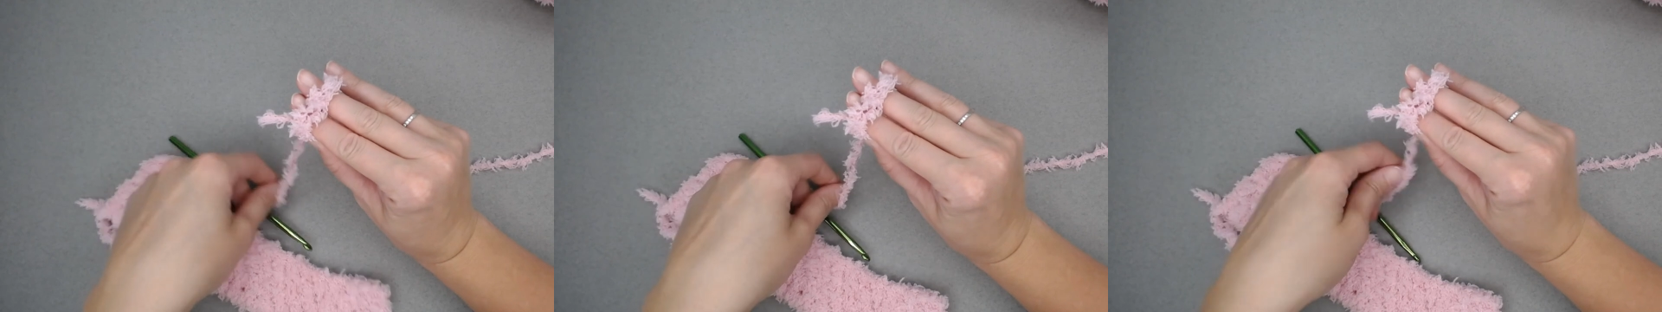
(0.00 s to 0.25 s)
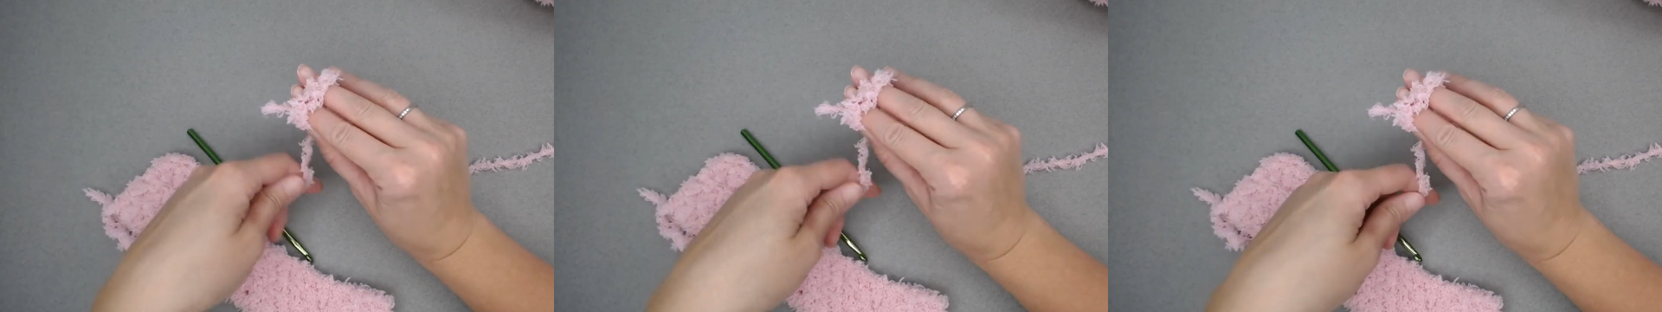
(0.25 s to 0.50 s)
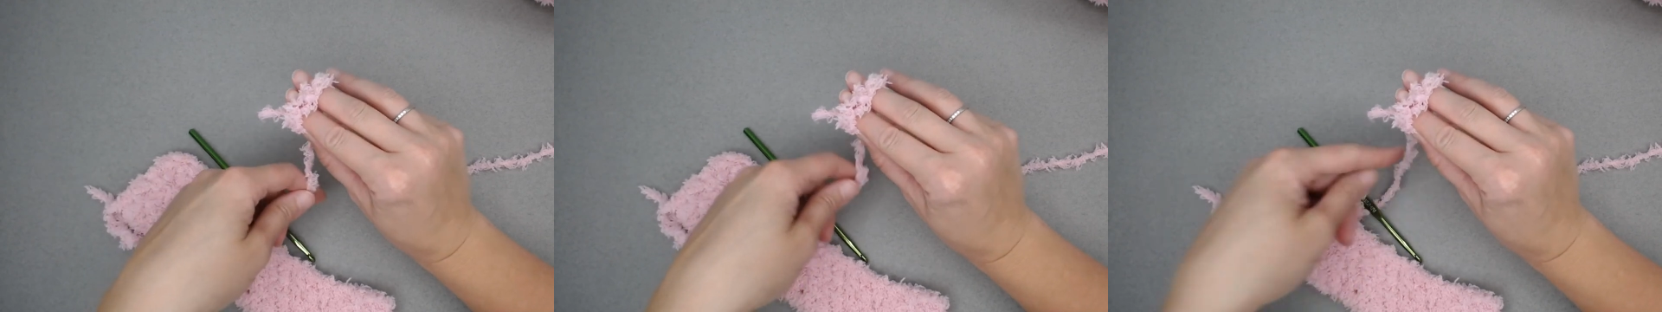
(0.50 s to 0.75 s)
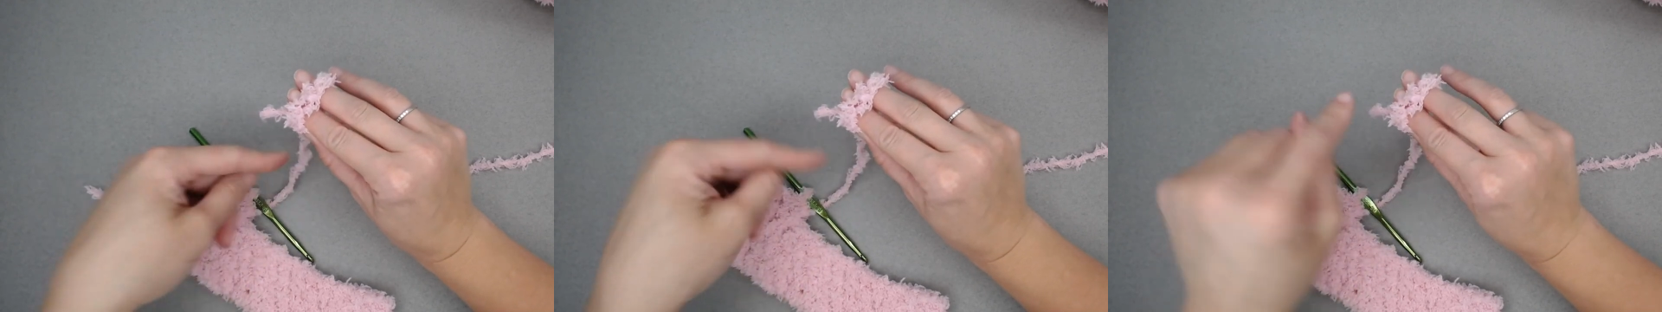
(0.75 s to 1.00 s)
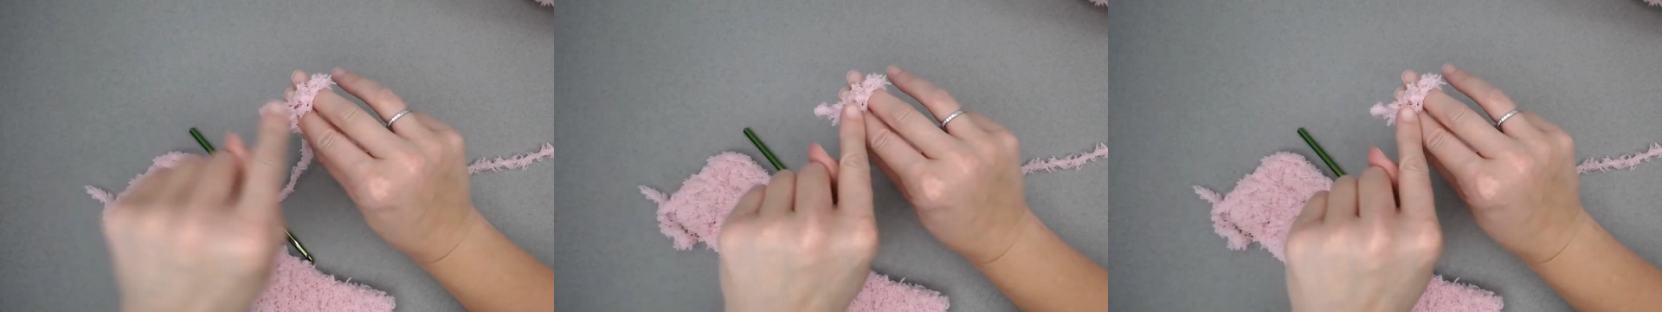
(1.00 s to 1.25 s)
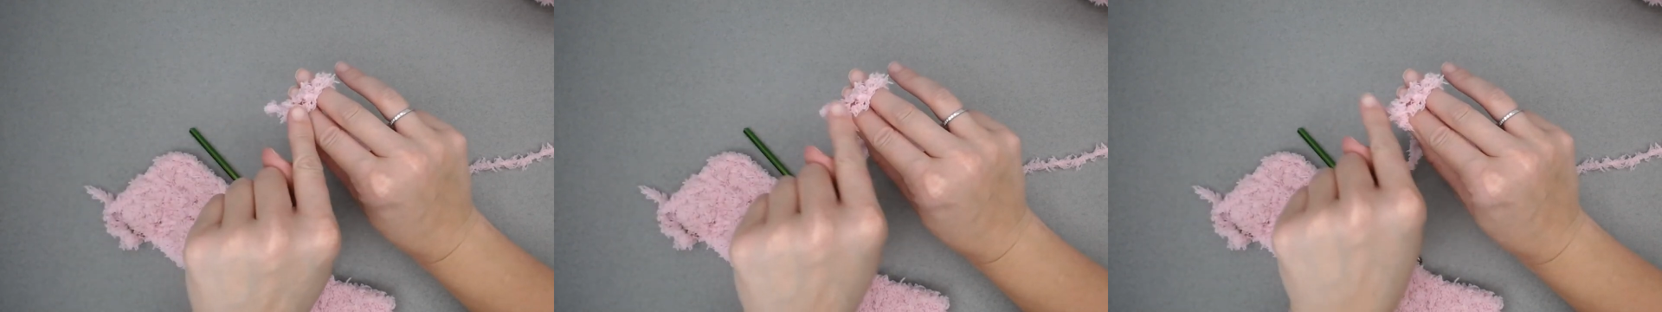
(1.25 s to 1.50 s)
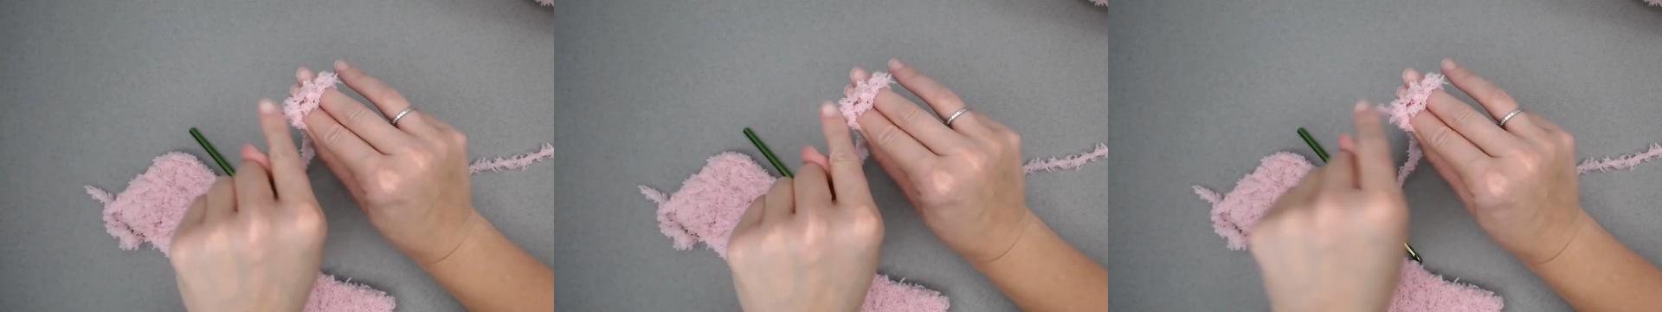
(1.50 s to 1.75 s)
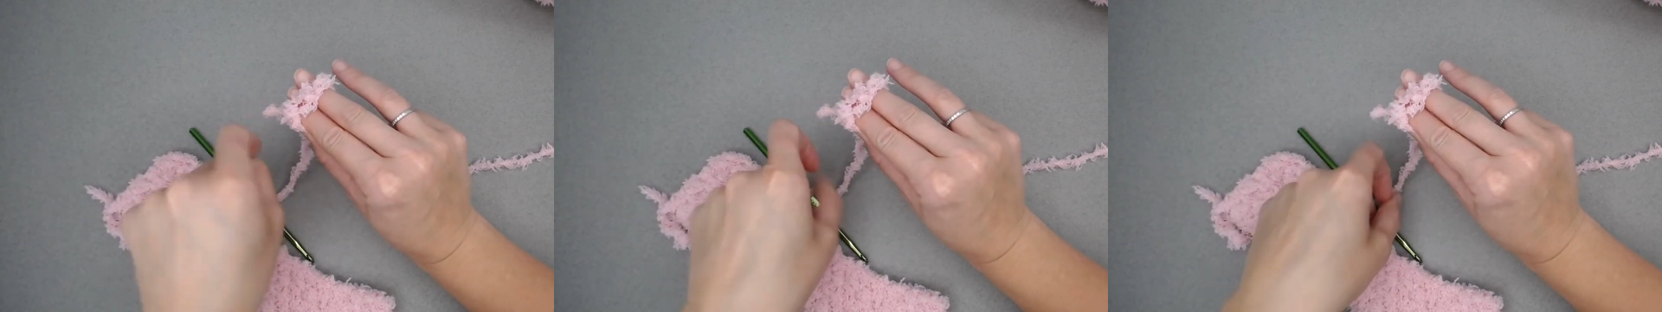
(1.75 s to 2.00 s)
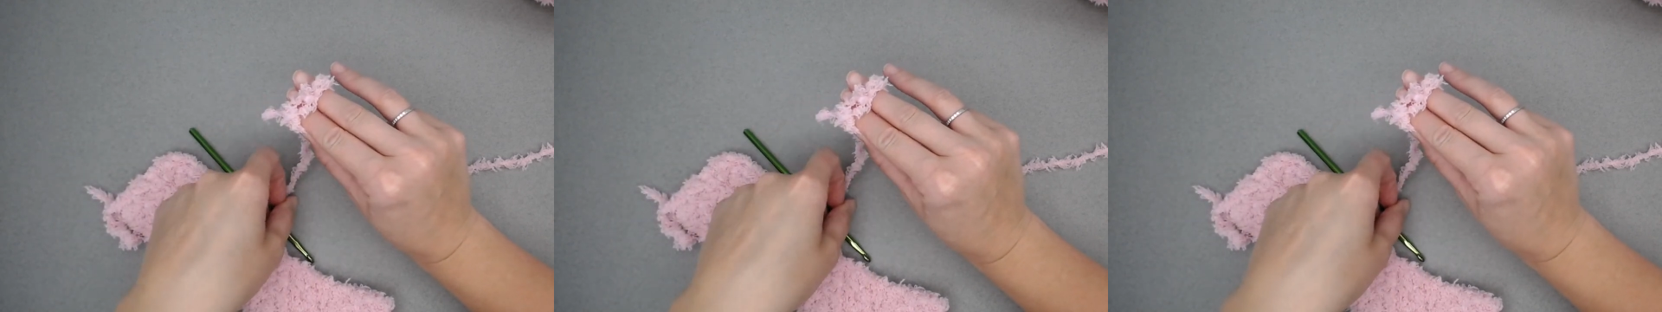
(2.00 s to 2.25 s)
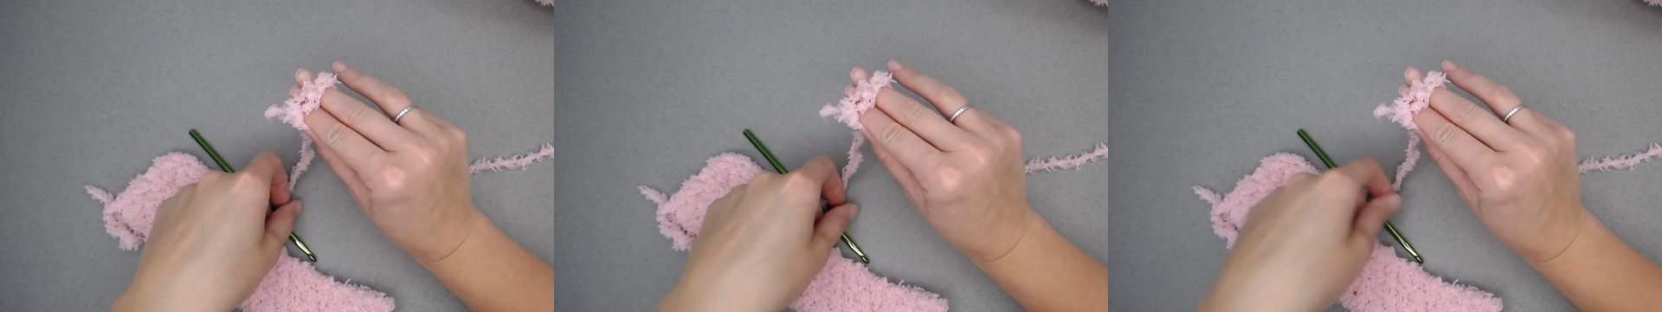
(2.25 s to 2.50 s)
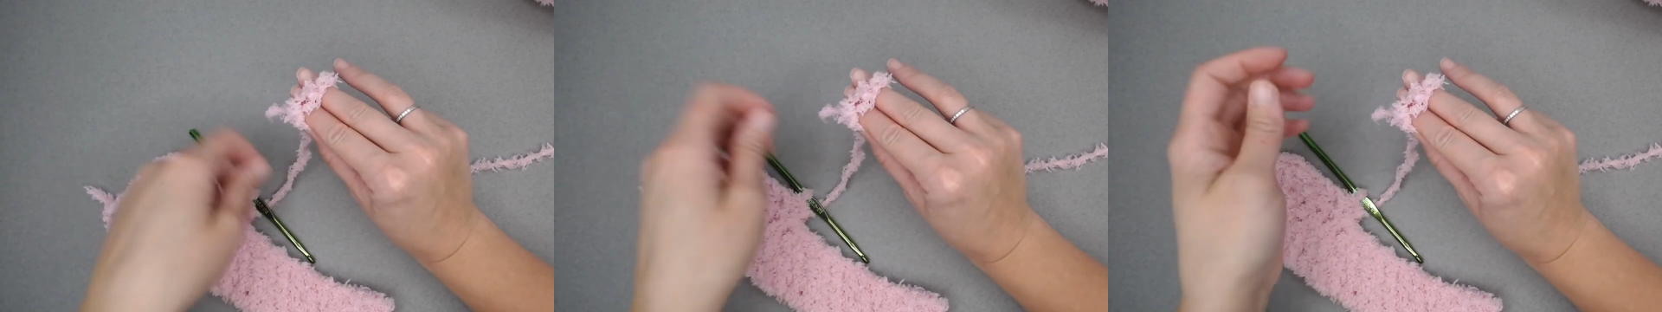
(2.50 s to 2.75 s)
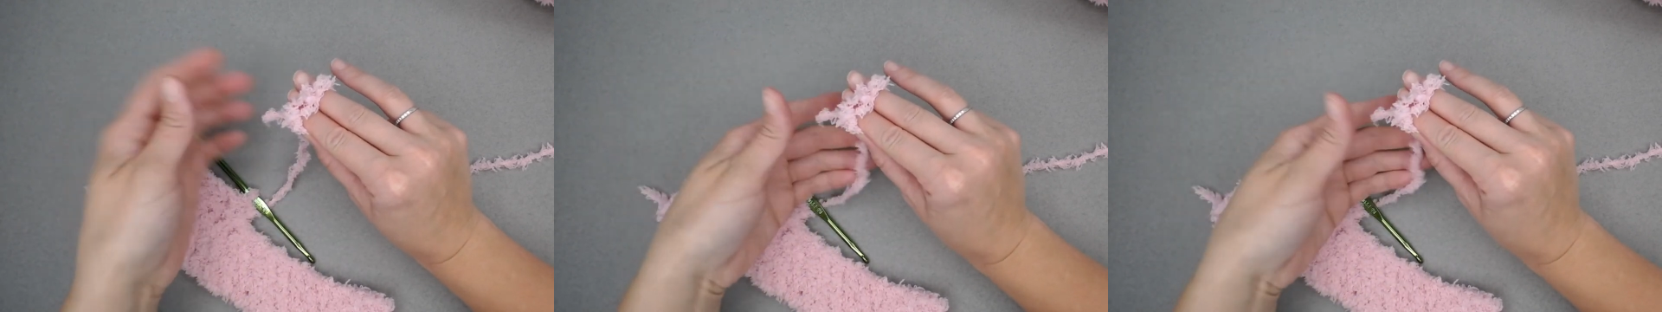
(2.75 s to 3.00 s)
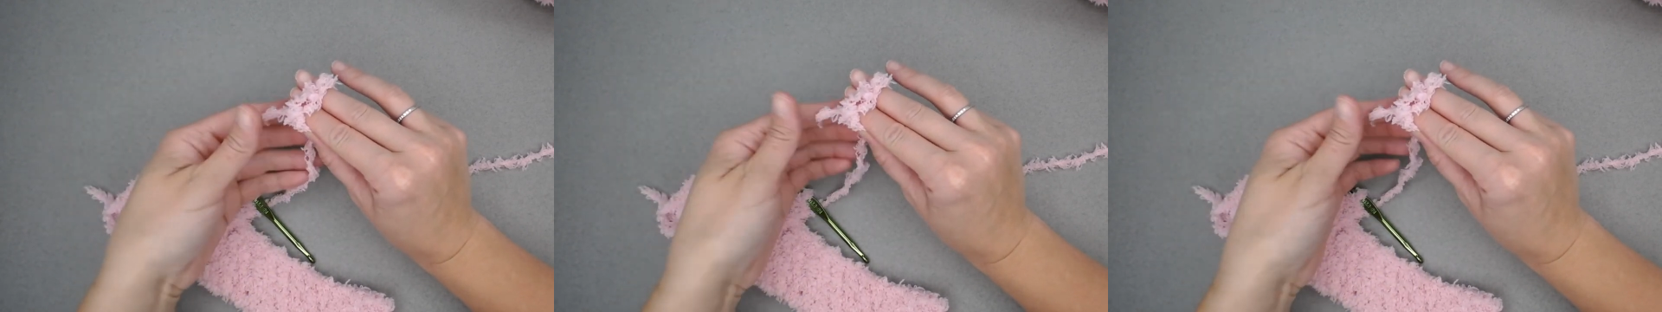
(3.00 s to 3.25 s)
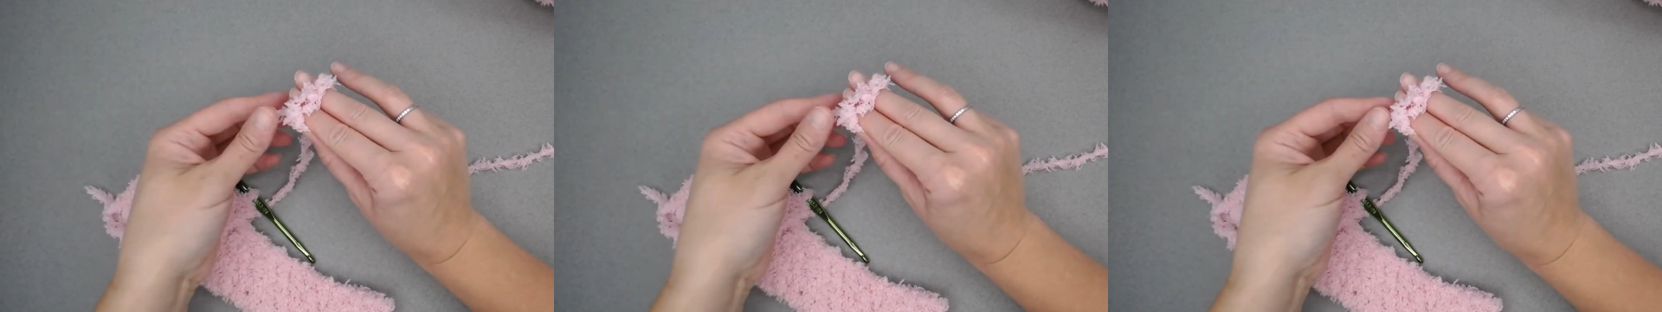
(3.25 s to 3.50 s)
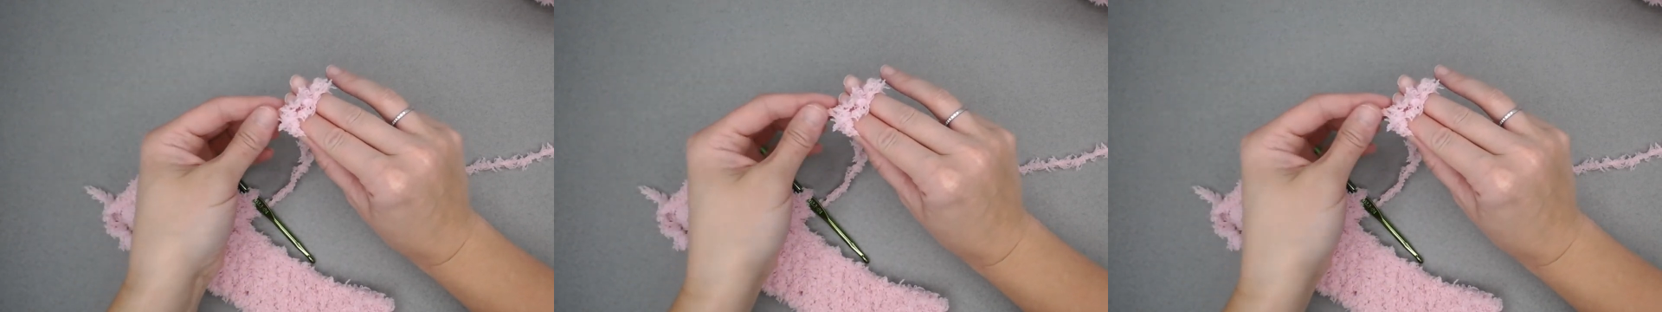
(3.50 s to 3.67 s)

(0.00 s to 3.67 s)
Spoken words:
[unreadable: no face in view]